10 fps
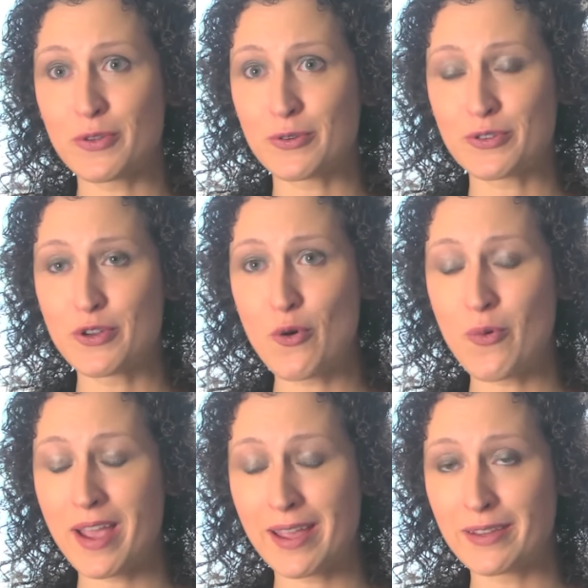there's no
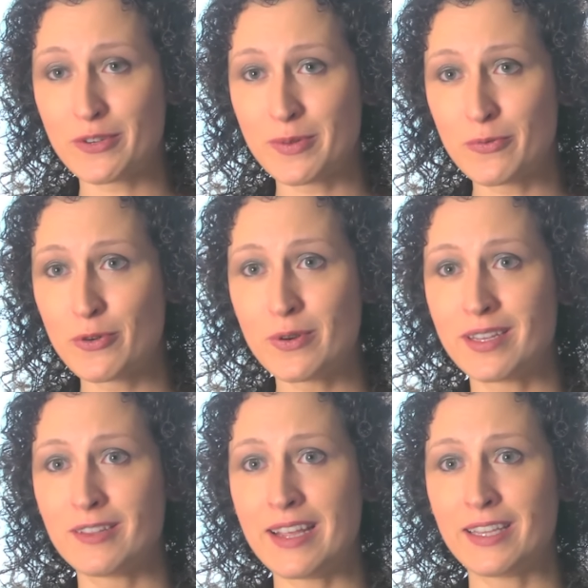way to be
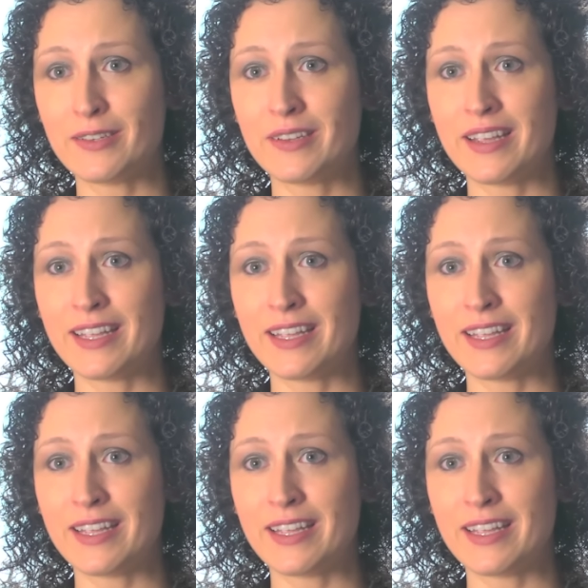rooted in, in,